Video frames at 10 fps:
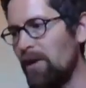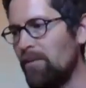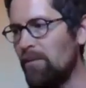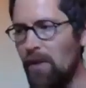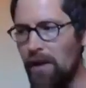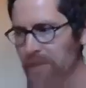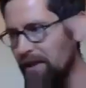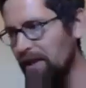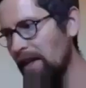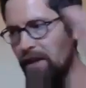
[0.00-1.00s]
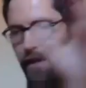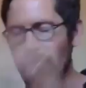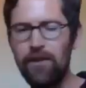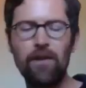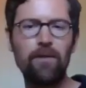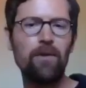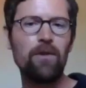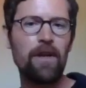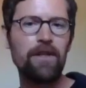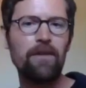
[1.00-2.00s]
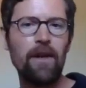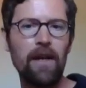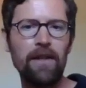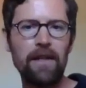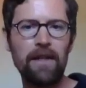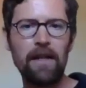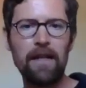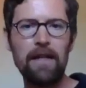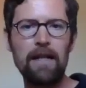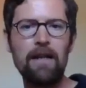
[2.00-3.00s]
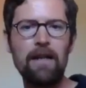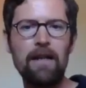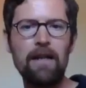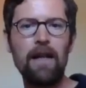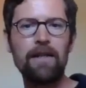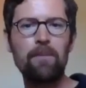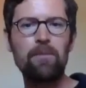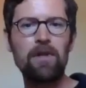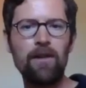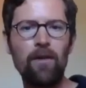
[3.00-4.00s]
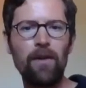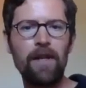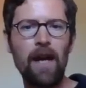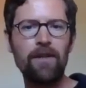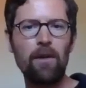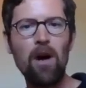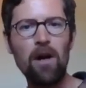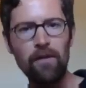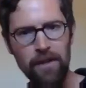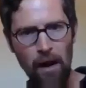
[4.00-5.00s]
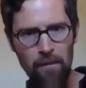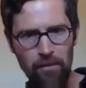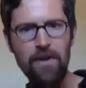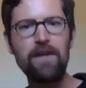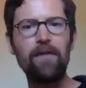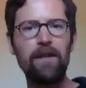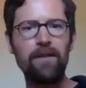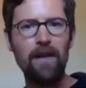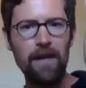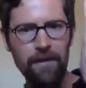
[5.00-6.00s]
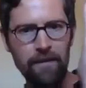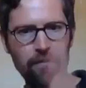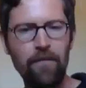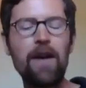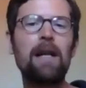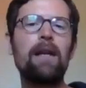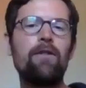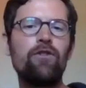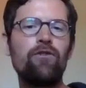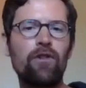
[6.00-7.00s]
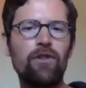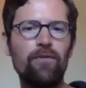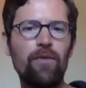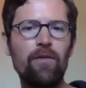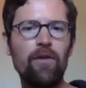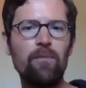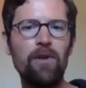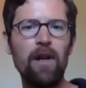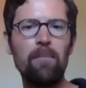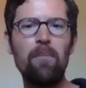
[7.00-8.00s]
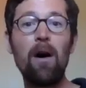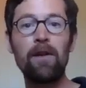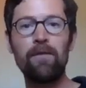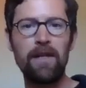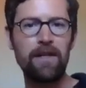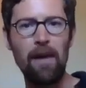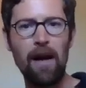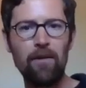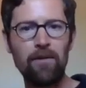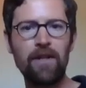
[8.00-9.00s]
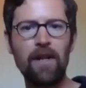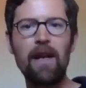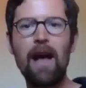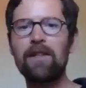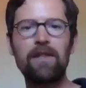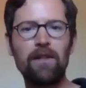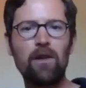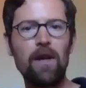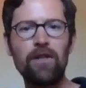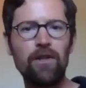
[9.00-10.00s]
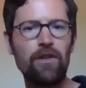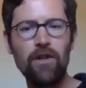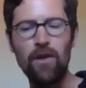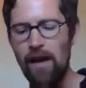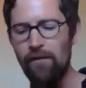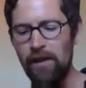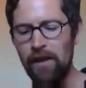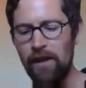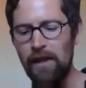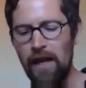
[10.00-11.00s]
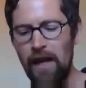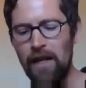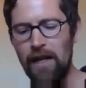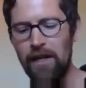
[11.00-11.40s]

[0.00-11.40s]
on, whilst the TV's on, and all the rest of it. I think that's absolutely not the case. It's part about briefing and very clear instructions and recruitment, and part of it is about asking the question: do you have a